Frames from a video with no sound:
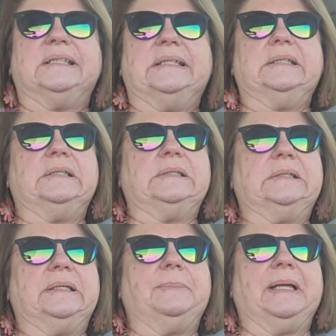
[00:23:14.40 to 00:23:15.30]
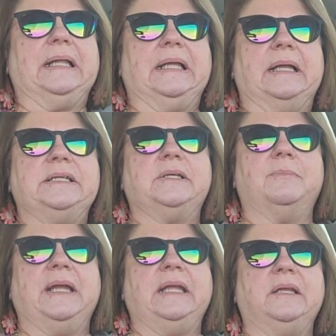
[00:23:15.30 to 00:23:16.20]
Uh, I, I show
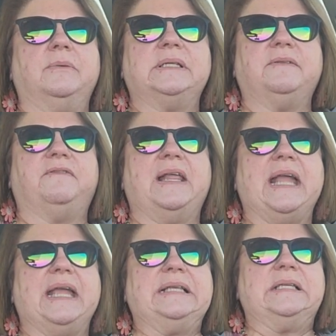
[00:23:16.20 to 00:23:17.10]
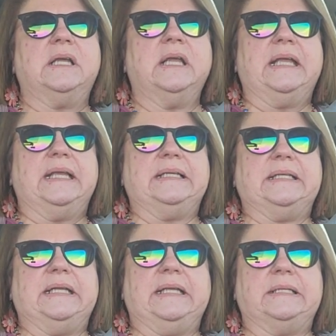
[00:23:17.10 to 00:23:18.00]
my ignorance of flags. Is
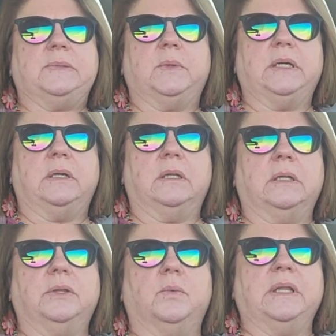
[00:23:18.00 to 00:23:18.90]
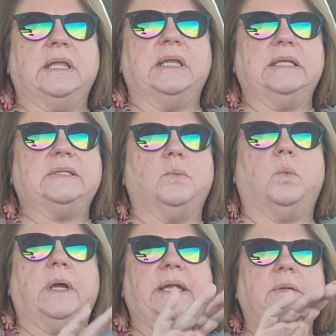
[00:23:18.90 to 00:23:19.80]
it Israel? The one that is
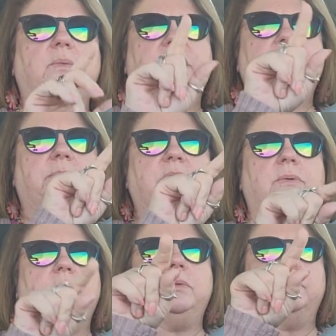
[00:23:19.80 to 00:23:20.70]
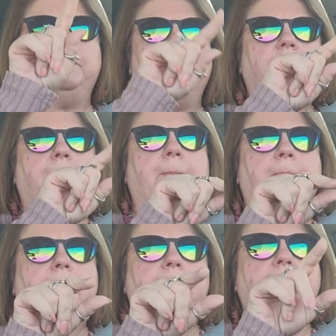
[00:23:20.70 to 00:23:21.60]
white with the blue,
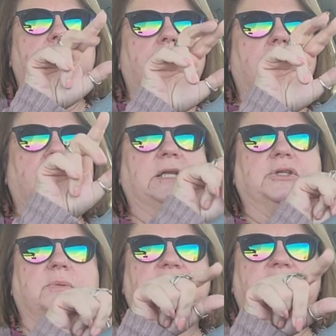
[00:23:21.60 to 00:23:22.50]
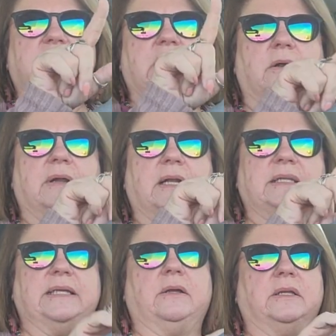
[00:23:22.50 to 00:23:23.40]
like Jewish star on it?
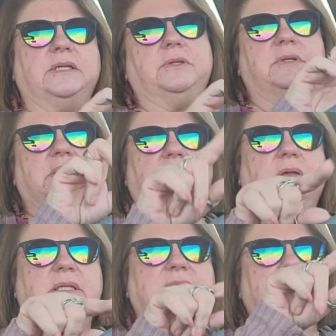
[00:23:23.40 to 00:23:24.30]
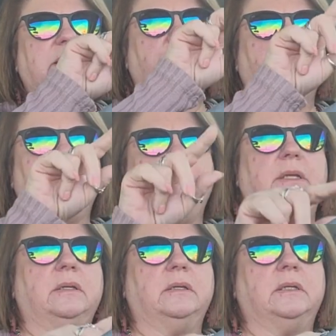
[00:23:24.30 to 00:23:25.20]
Is it called a Jewish star? The six point,
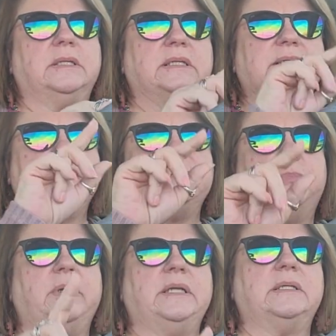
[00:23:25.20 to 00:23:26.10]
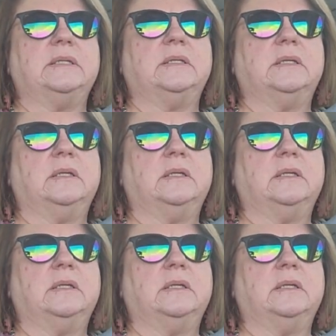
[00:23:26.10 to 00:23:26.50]
is it six points?